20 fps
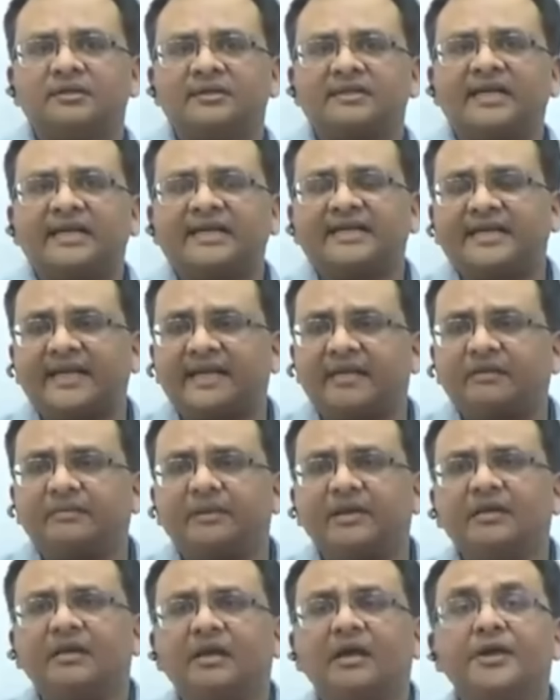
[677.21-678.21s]
the
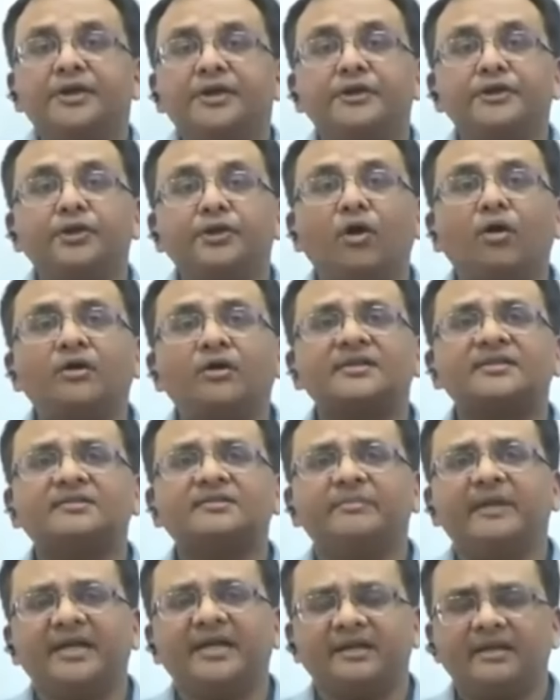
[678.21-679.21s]
terrible
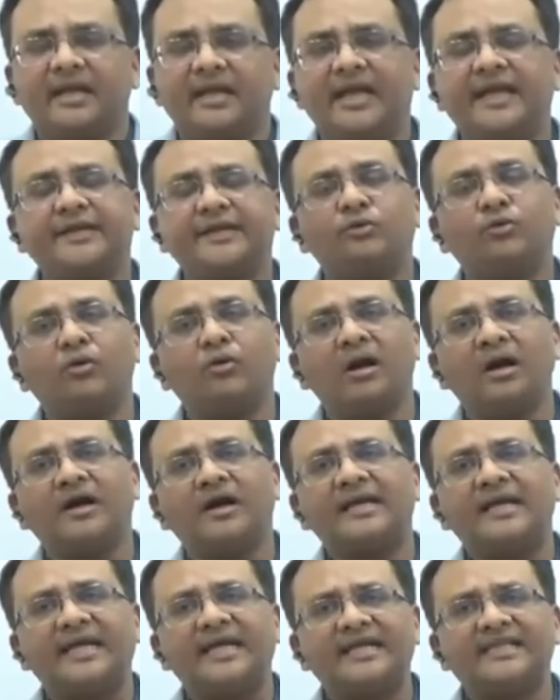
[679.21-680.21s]
Norsemen,
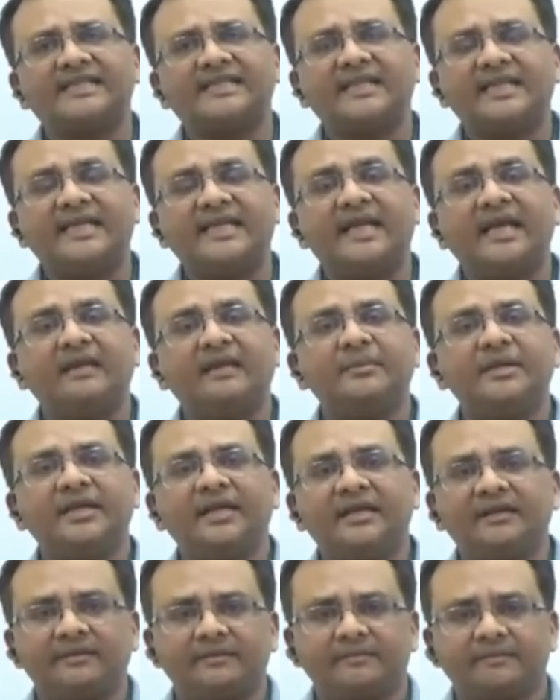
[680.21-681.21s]

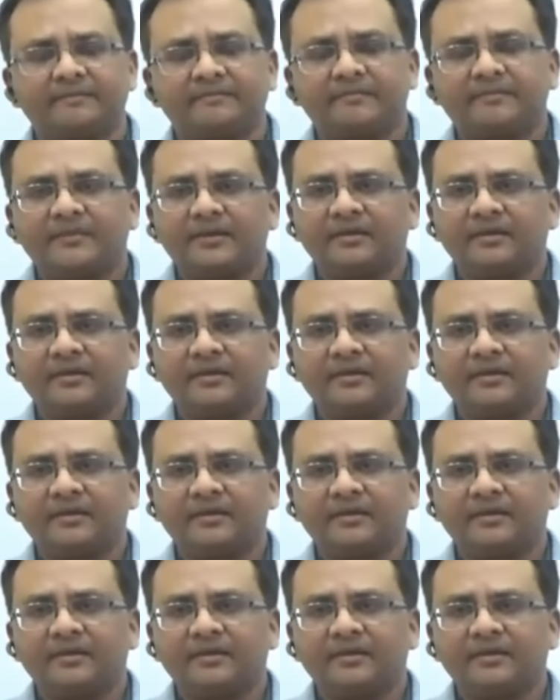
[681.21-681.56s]
N-O-R-S-E-M-E-N,